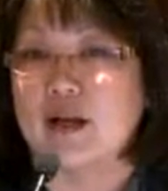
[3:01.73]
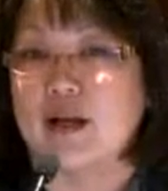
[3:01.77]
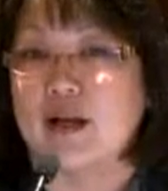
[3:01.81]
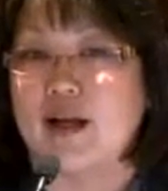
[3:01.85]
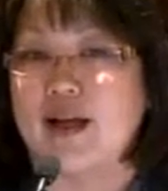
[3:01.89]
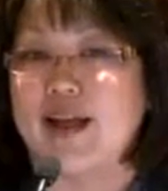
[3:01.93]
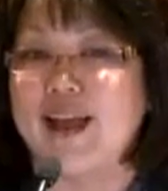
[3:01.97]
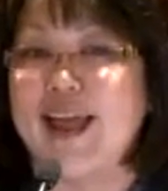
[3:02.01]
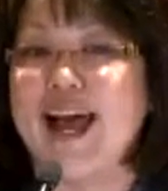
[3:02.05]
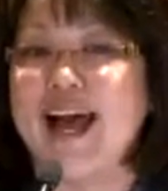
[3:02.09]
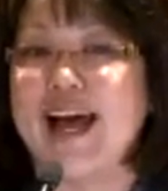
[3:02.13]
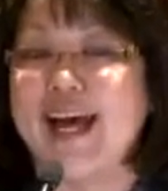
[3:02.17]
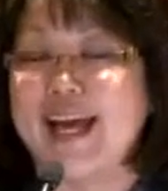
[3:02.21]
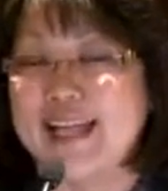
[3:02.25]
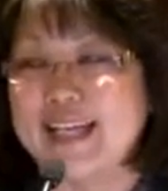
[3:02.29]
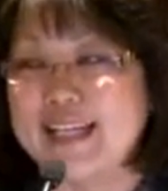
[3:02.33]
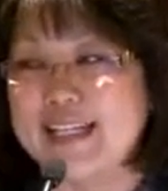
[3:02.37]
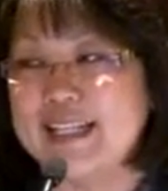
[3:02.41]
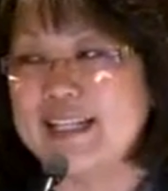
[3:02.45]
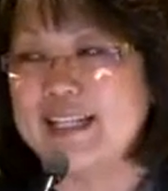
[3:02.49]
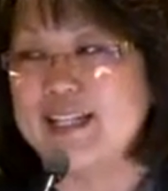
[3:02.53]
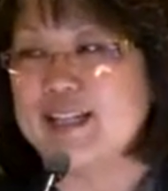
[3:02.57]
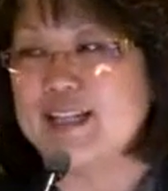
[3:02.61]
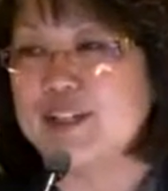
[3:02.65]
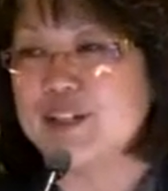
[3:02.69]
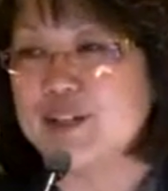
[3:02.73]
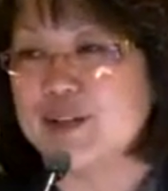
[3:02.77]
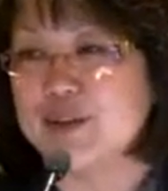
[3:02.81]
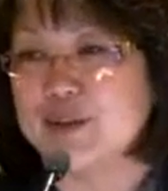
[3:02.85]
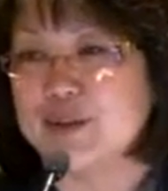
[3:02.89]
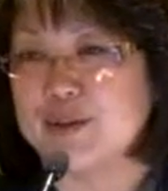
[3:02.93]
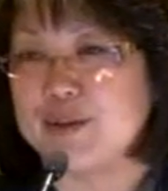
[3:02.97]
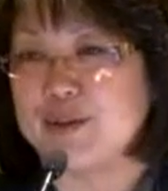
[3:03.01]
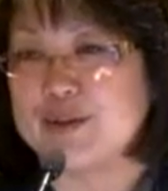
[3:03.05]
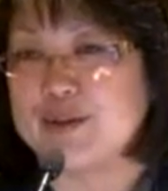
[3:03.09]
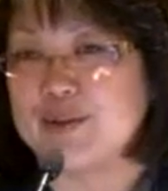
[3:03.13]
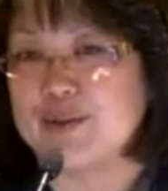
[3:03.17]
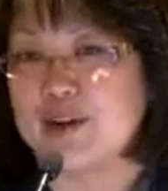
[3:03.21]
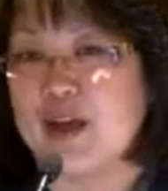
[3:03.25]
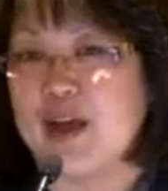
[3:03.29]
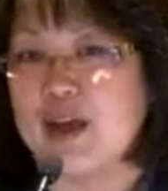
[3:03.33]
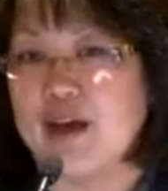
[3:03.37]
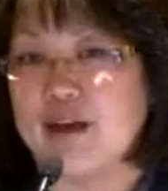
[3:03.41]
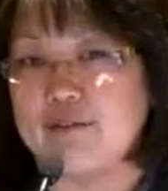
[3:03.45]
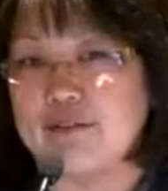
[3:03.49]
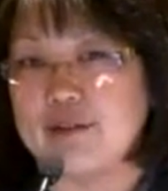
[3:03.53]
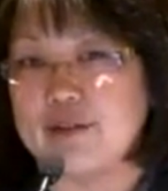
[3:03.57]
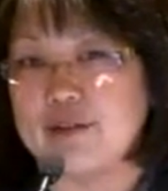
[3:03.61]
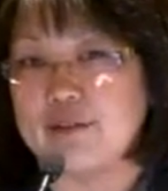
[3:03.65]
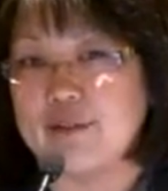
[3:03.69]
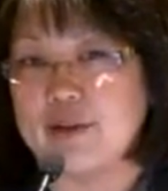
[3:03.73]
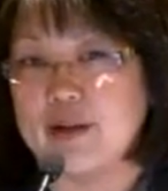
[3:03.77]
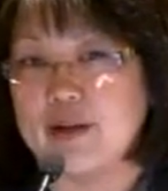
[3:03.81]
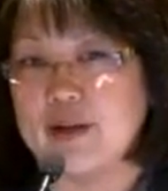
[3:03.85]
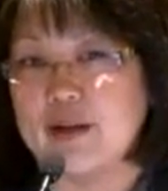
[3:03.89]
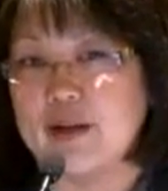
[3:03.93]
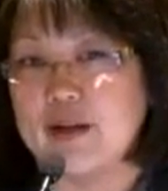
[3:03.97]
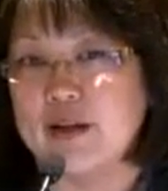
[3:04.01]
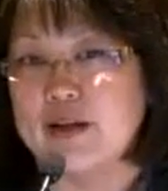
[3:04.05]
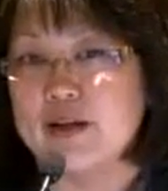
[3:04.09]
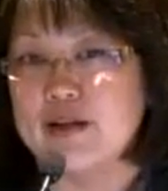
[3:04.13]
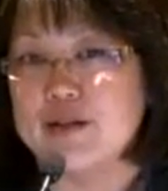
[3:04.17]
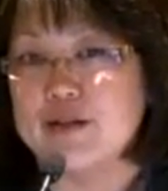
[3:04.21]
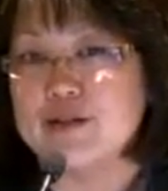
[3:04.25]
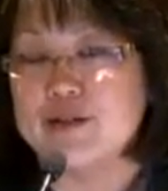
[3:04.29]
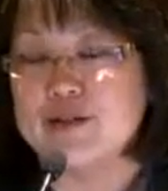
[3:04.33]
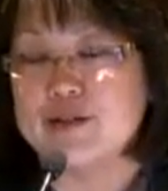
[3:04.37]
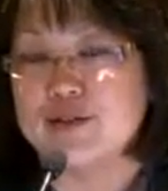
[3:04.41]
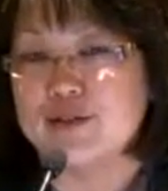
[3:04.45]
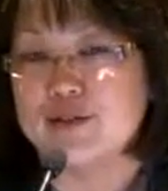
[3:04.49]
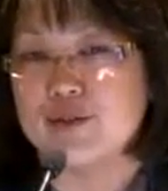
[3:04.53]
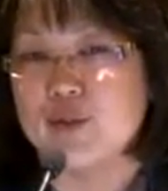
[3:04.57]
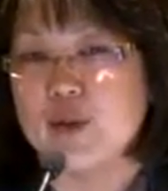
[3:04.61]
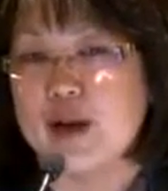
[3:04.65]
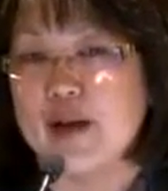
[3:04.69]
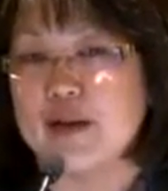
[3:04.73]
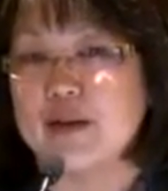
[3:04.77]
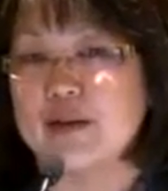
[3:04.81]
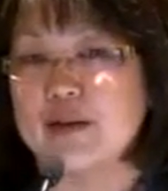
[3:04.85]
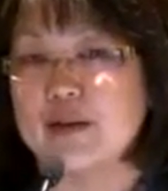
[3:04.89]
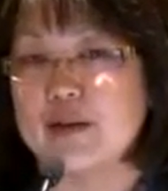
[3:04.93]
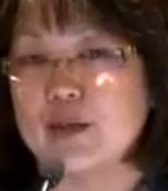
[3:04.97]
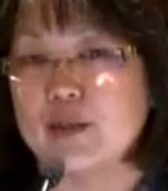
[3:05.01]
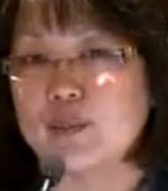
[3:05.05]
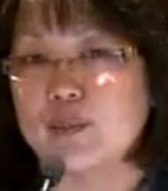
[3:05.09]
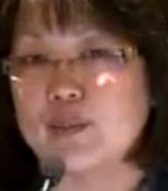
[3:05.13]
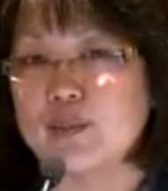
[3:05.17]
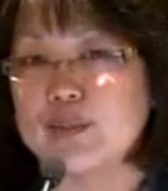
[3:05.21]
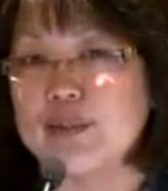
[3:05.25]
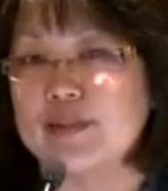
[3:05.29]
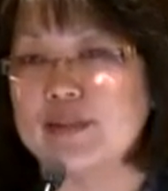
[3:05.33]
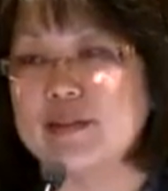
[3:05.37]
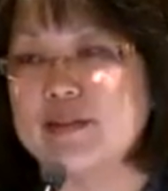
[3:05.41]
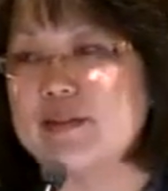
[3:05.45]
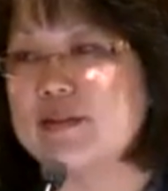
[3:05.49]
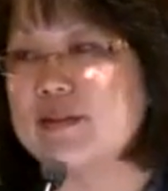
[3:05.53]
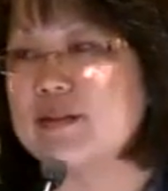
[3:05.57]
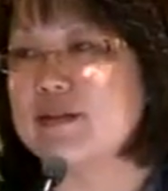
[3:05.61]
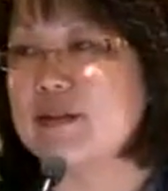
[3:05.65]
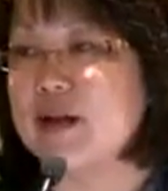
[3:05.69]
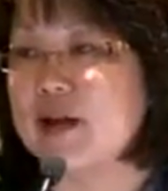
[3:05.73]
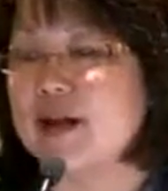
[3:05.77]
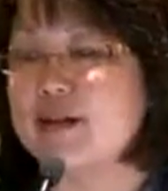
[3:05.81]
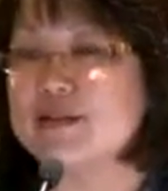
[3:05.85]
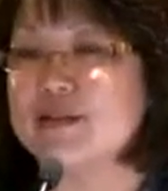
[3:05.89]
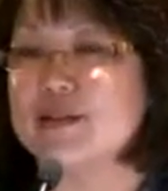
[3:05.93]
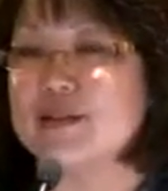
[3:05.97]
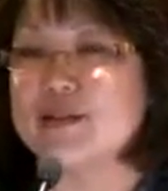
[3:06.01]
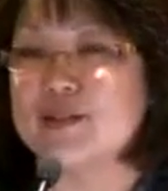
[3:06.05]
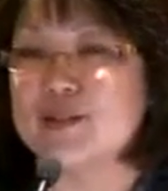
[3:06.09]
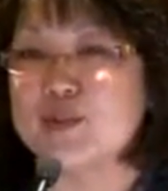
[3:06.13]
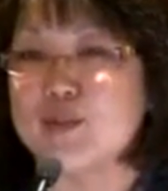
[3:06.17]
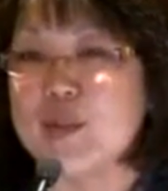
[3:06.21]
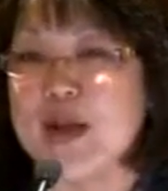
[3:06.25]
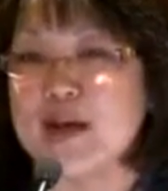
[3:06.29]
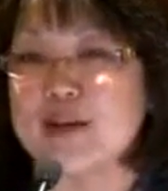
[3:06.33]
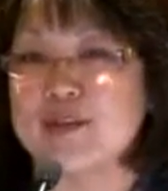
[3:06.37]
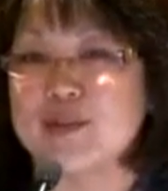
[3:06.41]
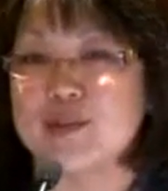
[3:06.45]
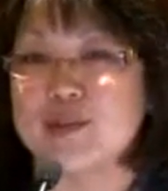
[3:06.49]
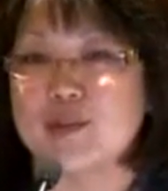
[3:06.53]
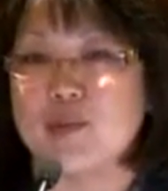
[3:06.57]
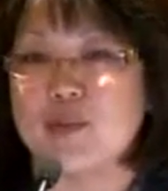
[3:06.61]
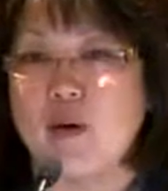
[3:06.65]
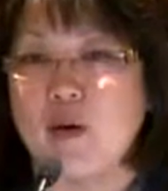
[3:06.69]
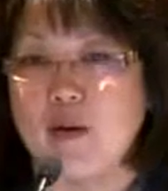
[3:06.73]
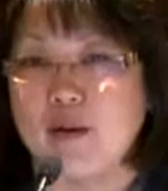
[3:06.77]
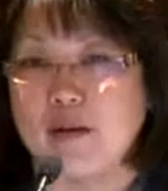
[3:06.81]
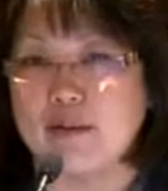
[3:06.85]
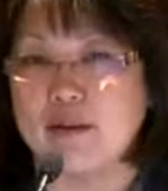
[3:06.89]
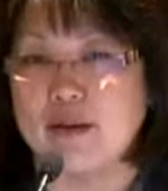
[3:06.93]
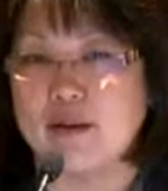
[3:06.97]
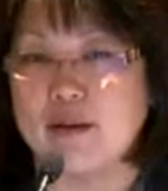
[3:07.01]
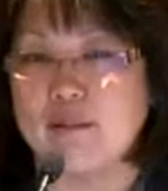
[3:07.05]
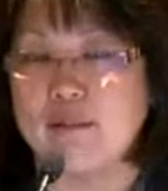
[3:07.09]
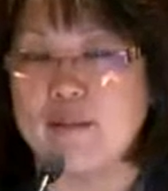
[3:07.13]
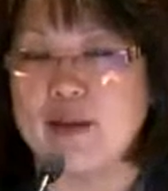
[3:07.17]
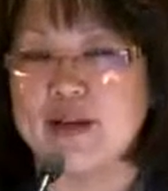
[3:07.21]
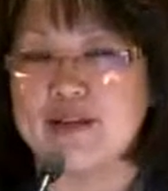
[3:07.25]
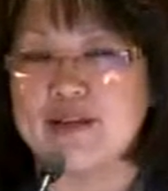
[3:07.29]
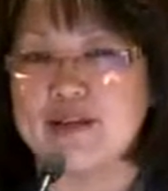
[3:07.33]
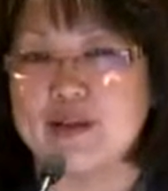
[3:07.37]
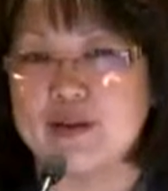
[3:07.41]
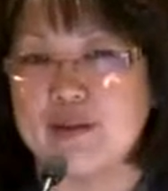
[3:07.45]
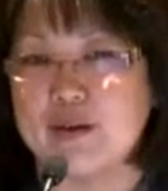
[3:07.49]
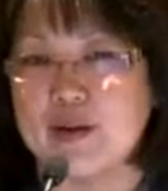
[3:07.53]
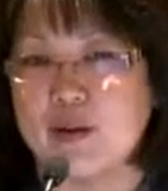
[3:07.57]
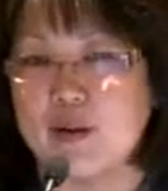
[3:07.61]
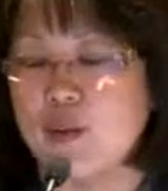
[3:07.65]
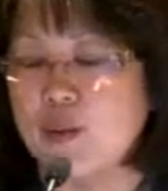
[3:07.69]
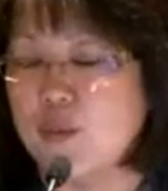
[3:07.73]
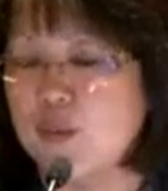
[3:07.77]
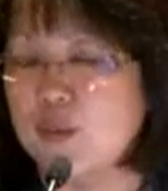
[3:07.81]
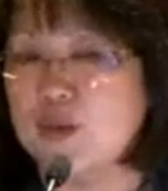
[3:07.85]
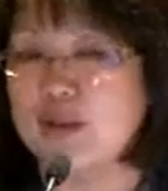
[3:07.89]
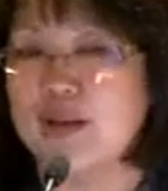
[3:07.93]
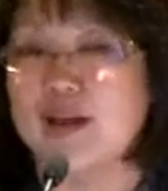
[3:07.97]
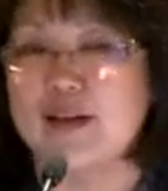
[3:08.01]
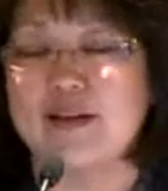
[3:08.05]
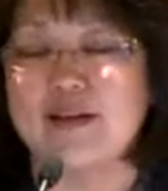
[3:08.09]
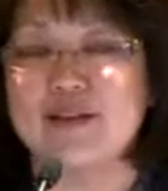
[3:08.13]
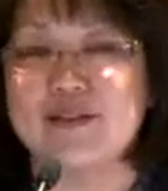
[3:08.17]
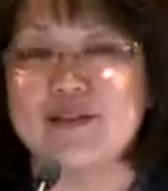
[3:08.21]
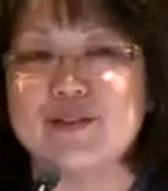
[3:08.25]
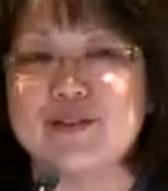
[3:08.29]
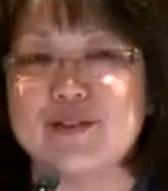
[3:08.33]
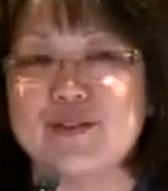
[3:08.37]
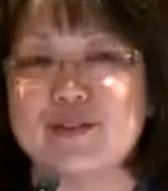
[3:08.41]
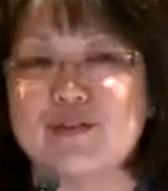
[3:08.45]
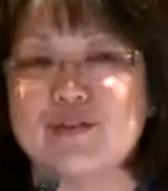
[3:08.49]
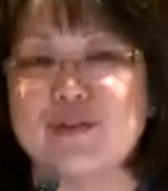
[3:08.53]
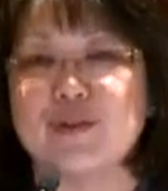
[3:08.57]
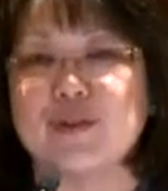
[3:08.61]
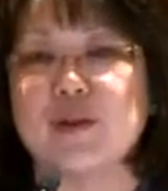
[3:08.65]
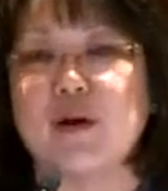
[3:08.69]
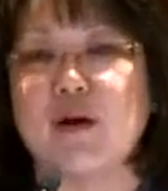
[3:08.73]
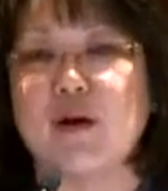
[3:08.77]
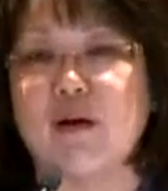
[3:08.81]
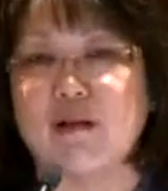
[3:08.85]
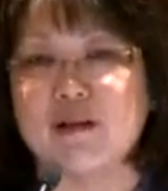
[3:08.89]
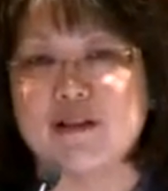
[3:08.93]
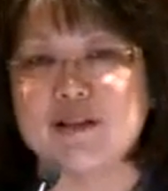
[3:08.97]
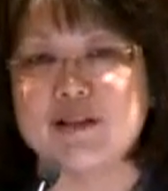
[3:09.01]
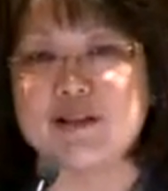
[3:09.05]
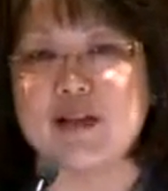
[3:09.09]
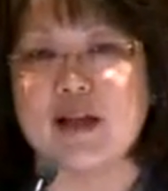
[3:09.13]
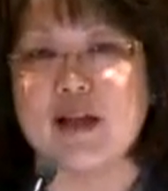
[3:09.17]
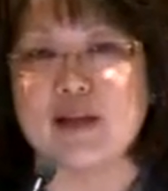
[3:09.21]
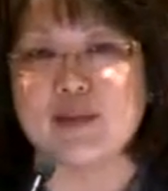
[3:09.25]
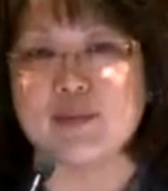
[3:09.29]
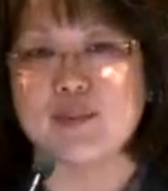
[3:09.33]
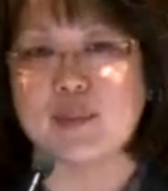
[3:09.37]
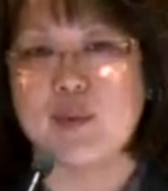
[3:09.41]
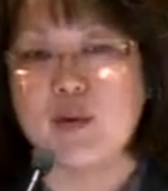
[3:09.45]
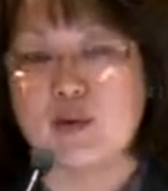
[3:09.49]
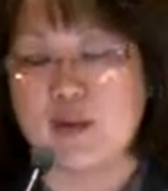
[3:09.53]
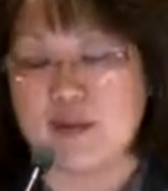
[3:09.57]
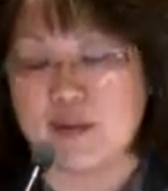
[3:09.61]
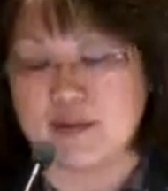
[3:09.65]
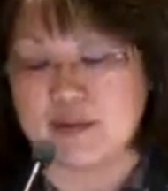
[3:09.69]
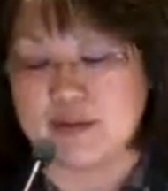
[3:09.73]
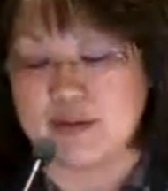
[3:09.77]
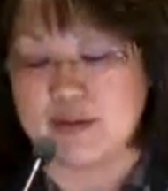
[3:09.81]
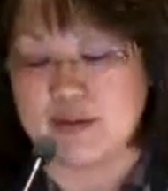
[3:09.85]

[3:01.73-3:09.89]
I highly encourage everyone to try to complete the desk inspection part. It makes it a whole lot easier for the on-site part.